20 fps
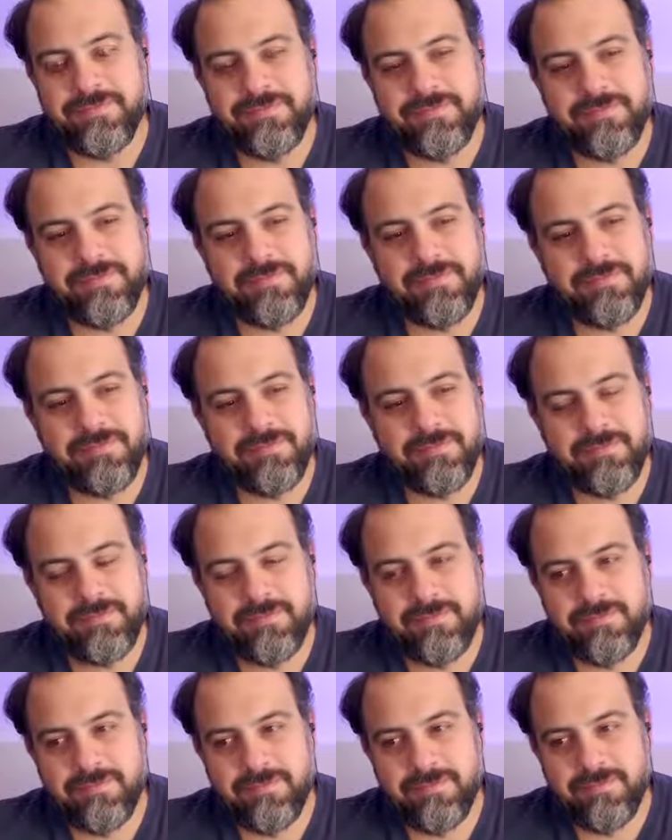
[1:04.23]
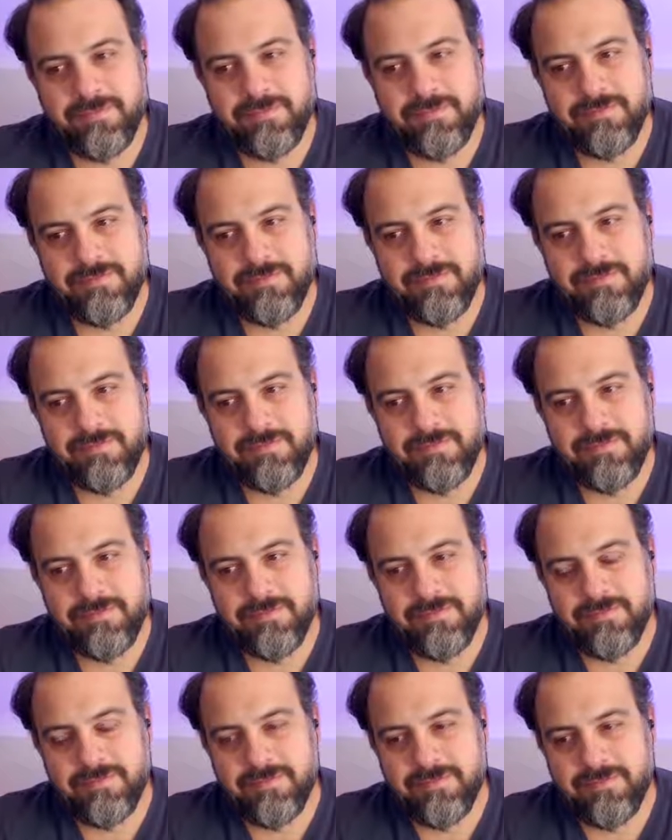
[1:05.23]

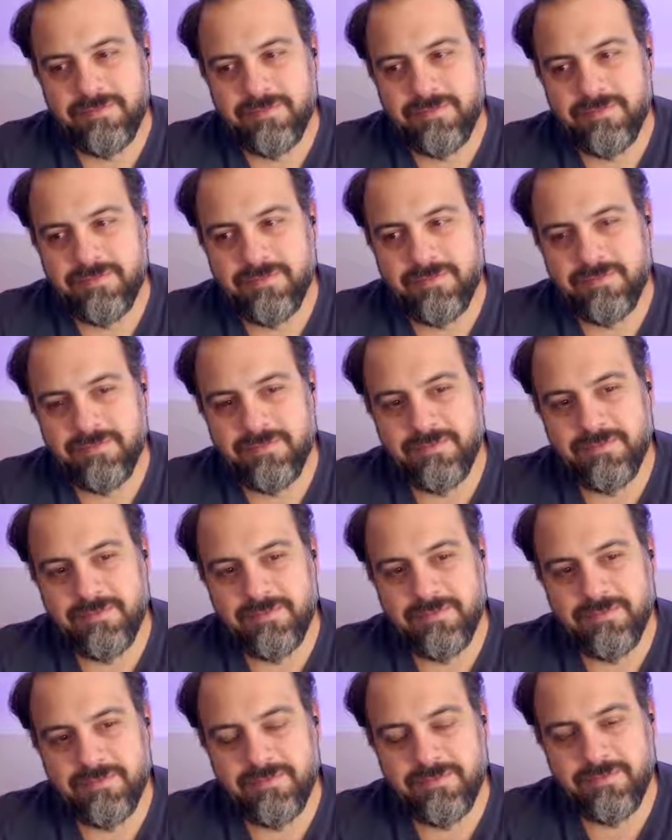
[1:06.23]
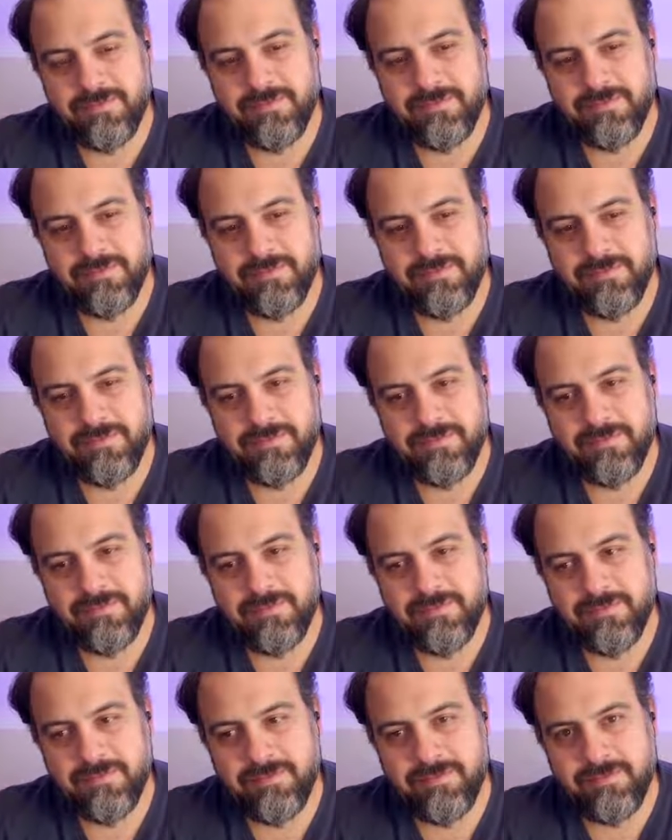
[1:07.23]

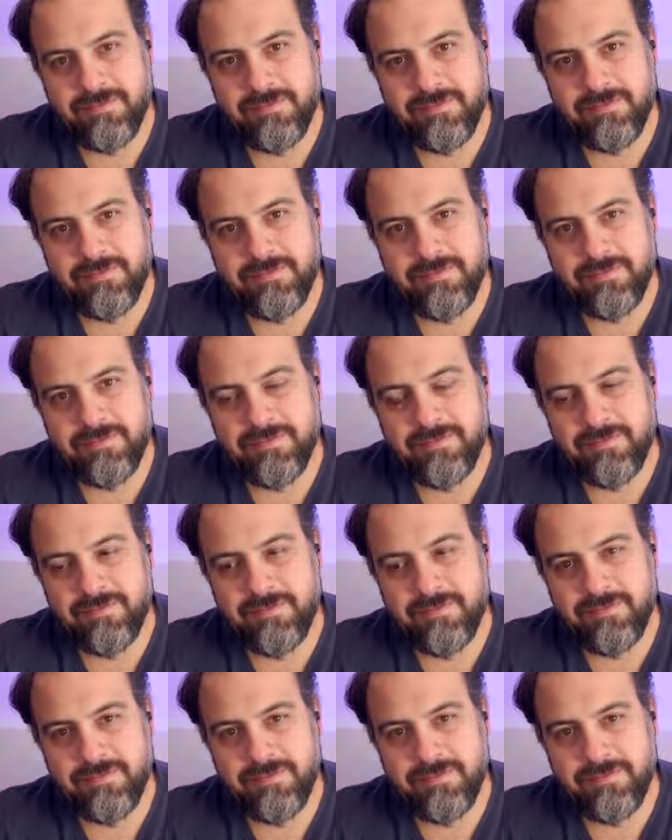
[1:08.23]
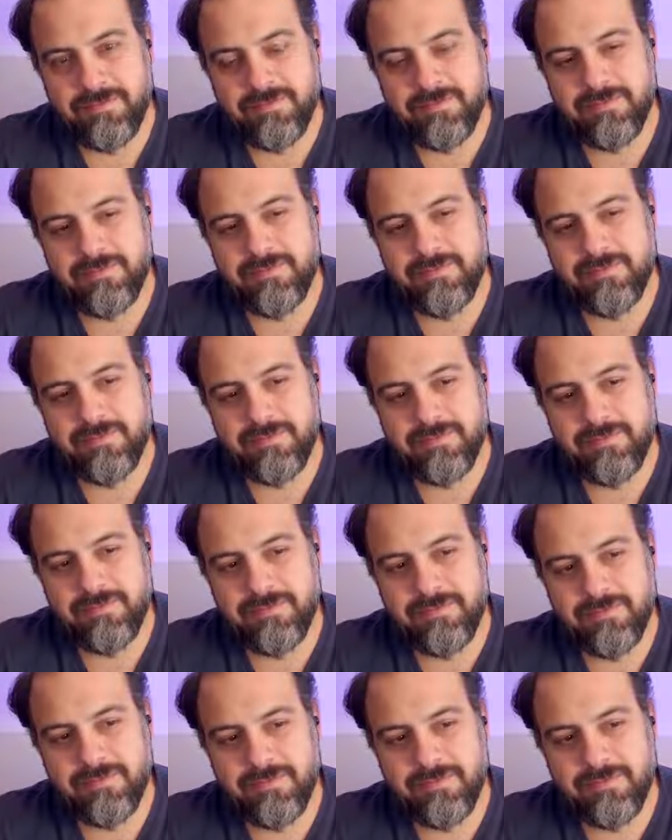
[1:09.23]
The person shown says nothing.